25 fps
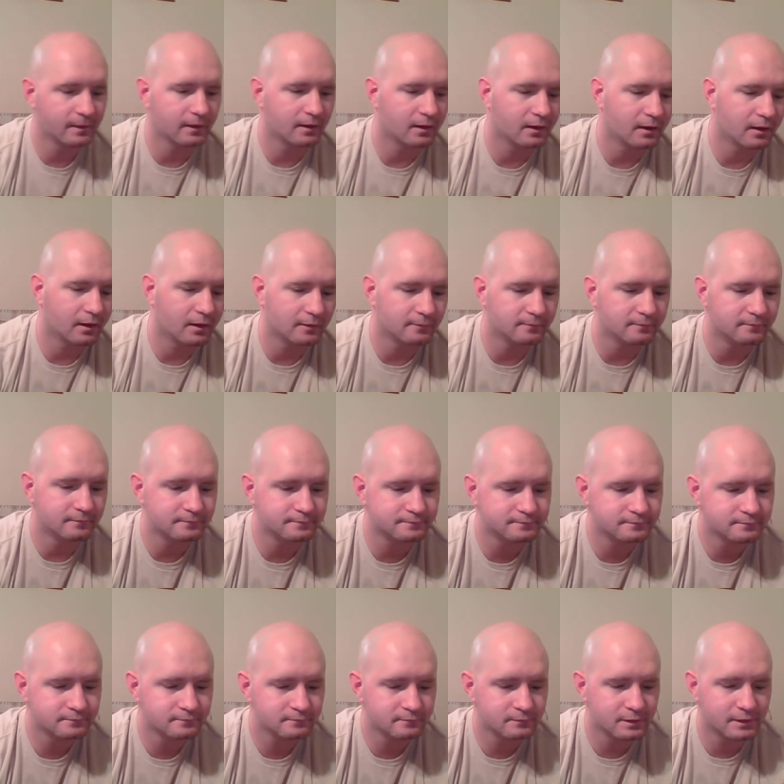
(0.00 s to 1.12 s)
um,
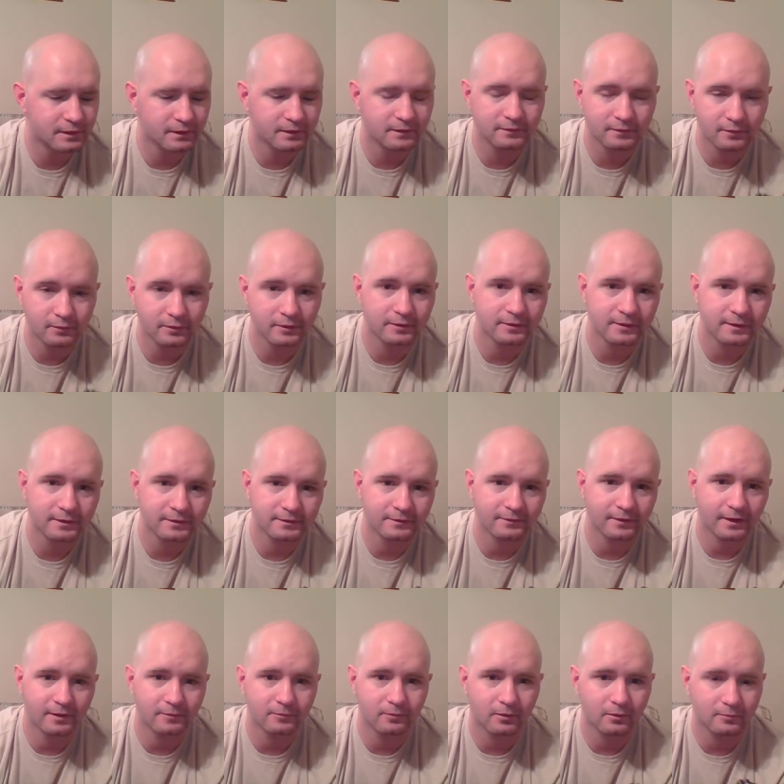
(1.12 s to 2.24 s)
because the only things I've
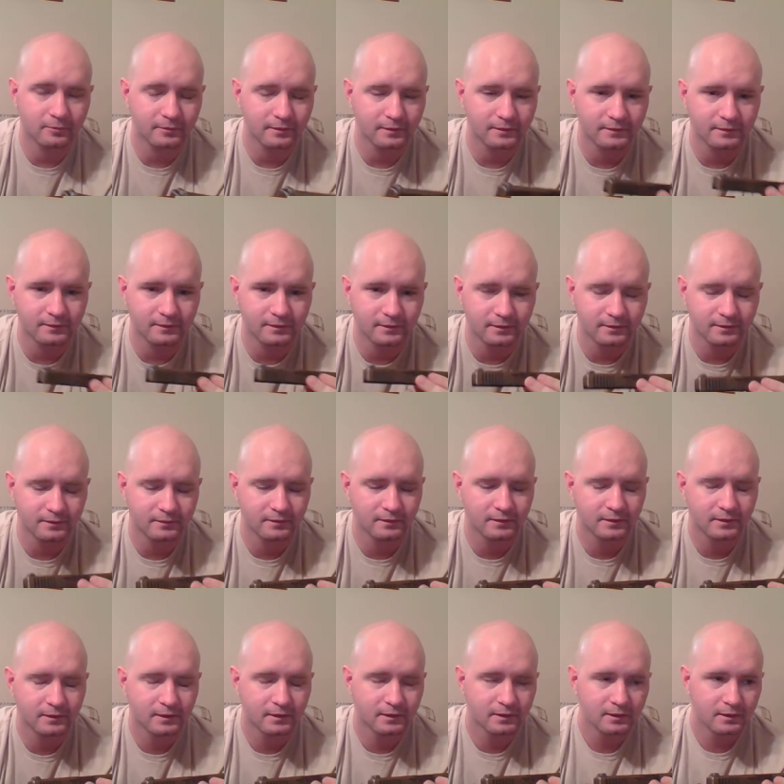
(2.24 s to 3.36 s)
had wrong with this is
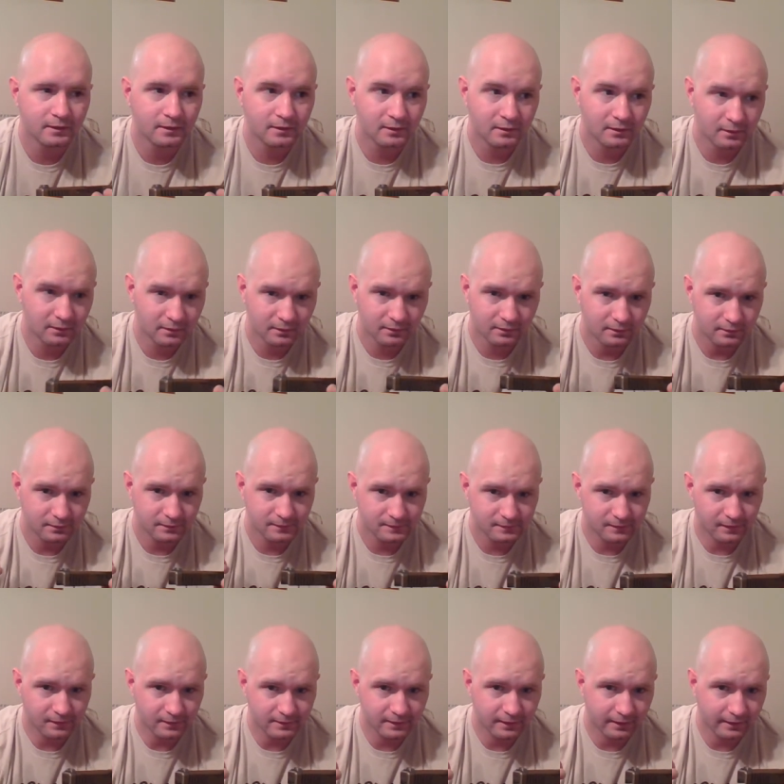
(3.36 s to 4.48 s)

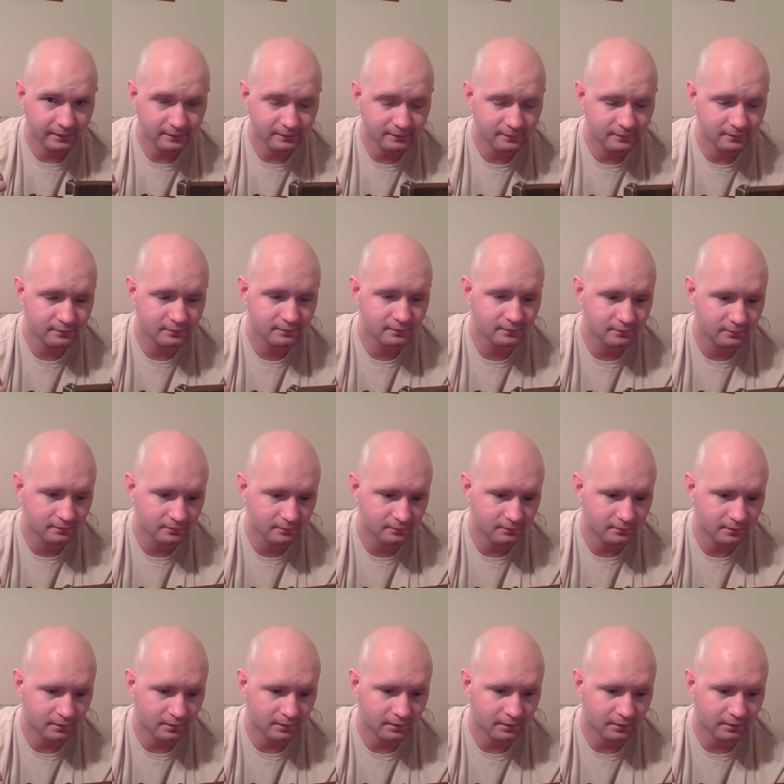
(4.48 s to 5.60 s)
stuck case,
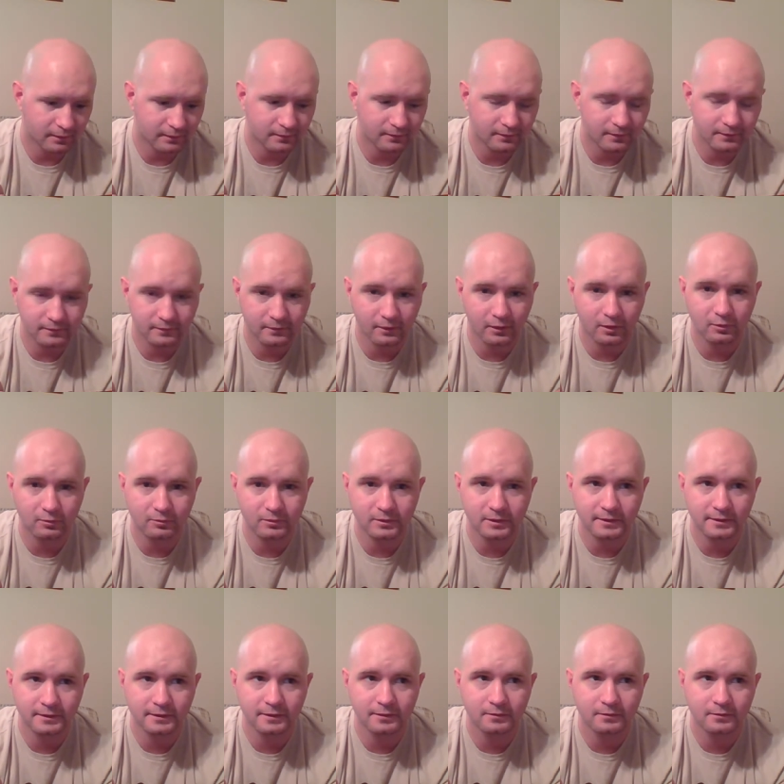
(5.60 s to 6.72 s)
uh, and this is all
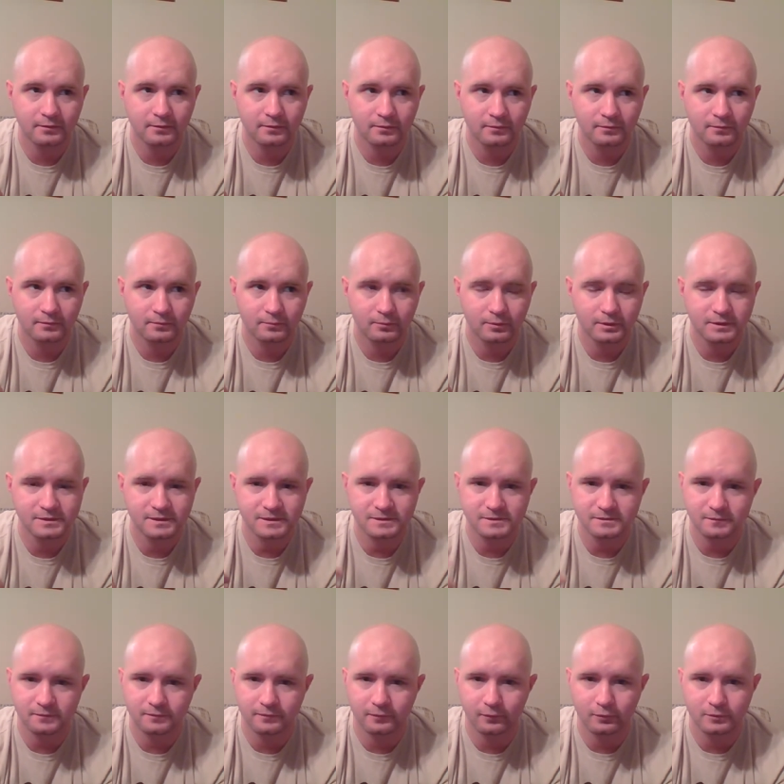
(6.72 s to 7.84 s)
with
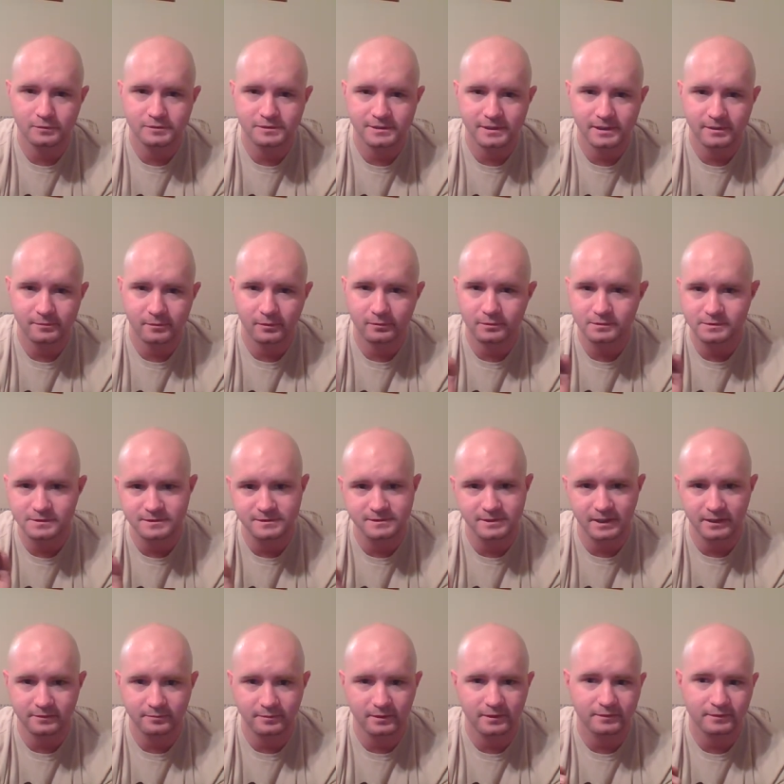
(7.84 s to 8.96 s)
Winchester forged ammo, which is
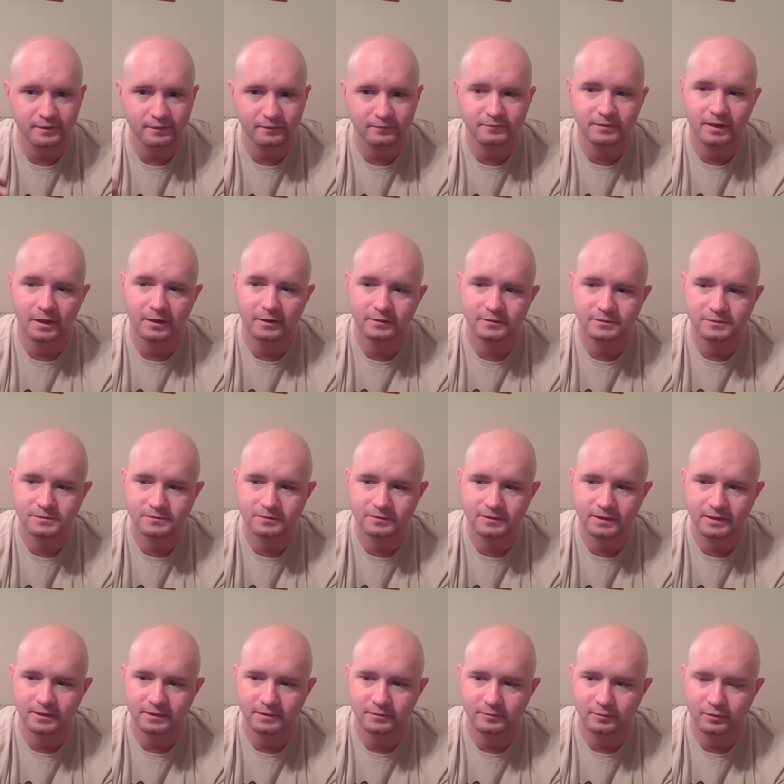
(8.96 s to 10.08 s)
not the best. I'm not shooting that
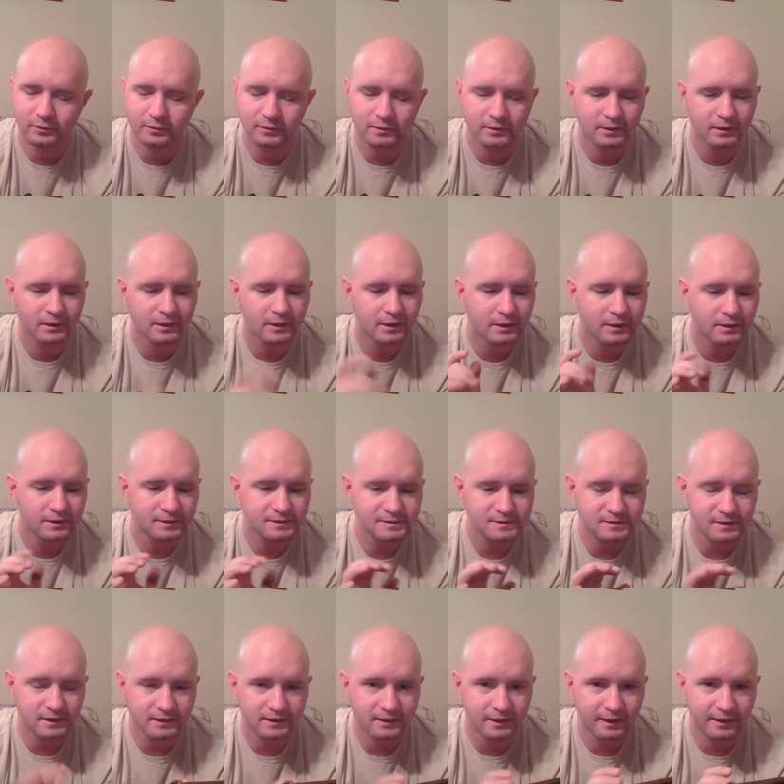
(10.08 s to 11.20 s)
anymore.
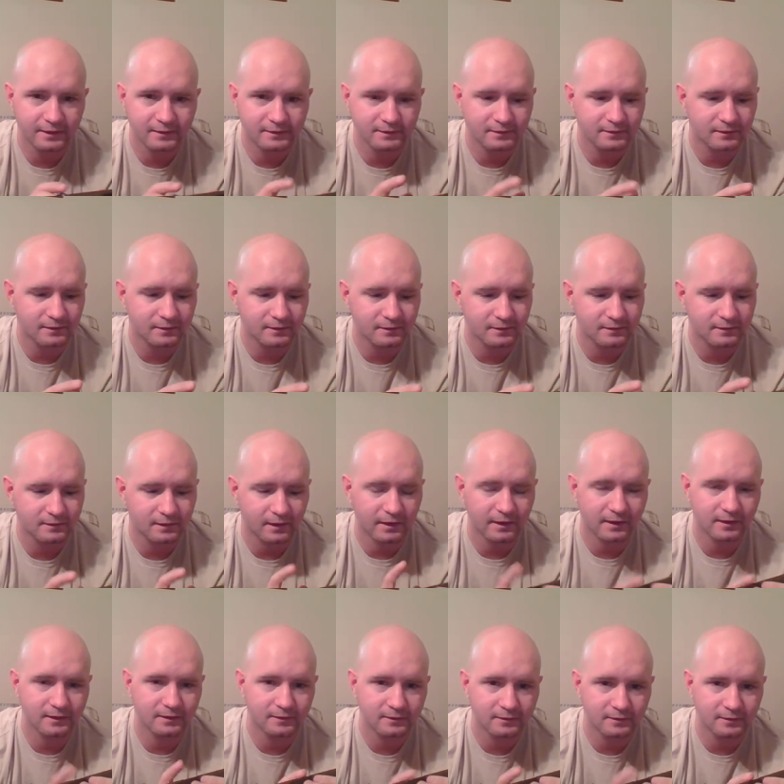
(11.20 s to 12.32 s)
Stuck case
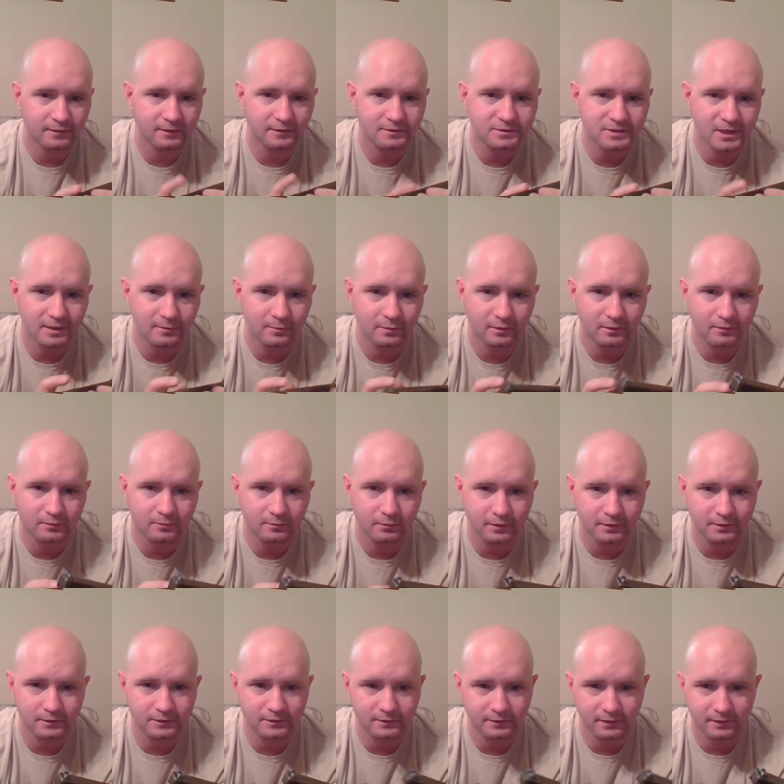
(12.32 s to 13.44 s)
inside the chamber where
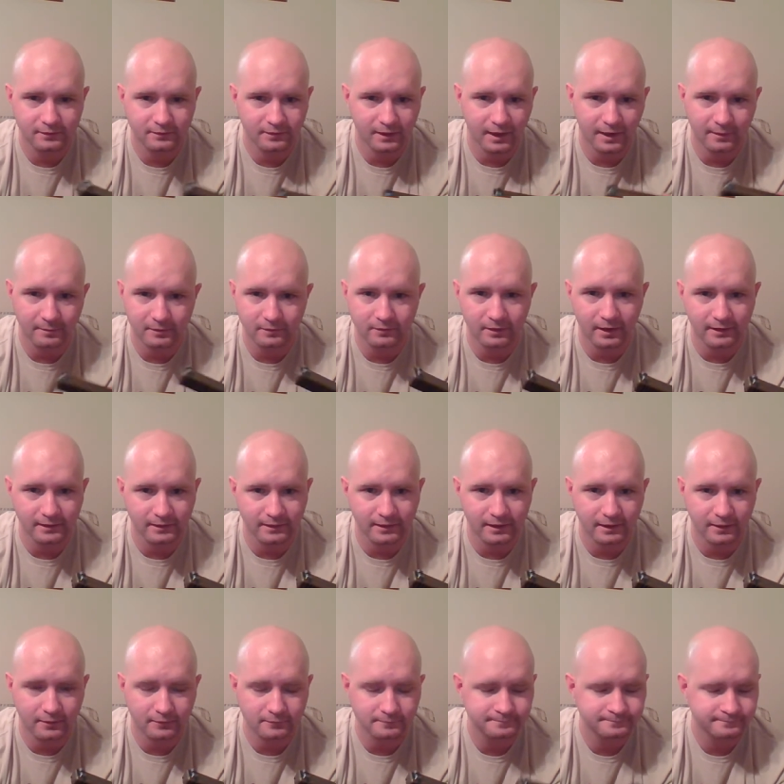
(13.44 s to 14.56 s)
you just tap and rack it
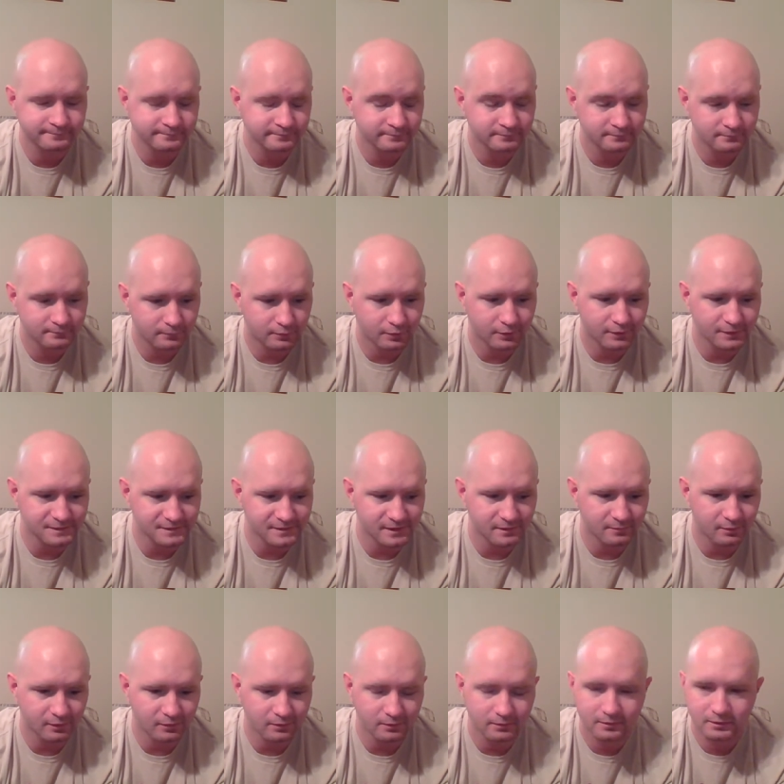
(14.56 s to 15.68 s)
out. Pretty
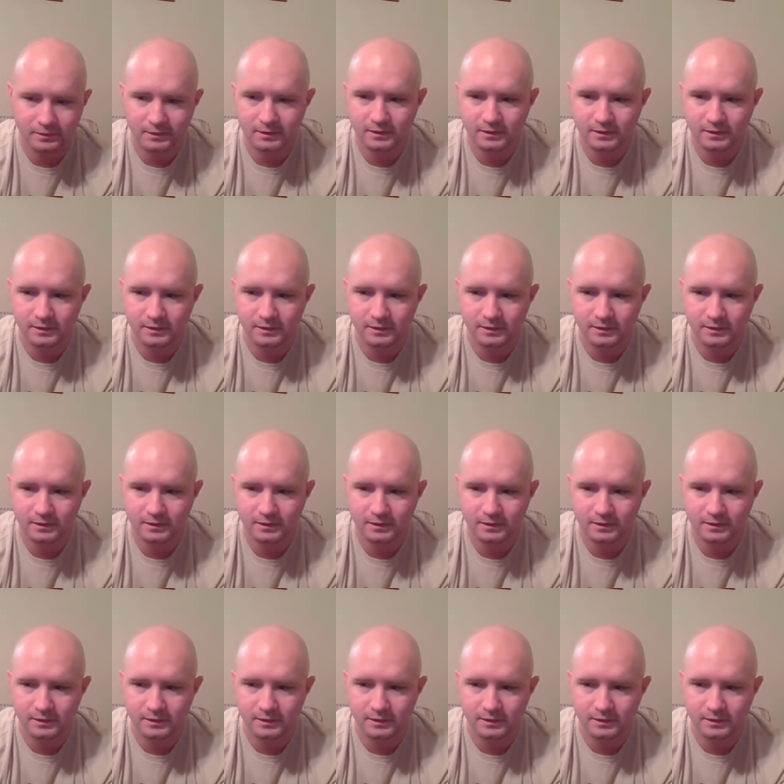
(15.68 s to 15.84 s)
simple.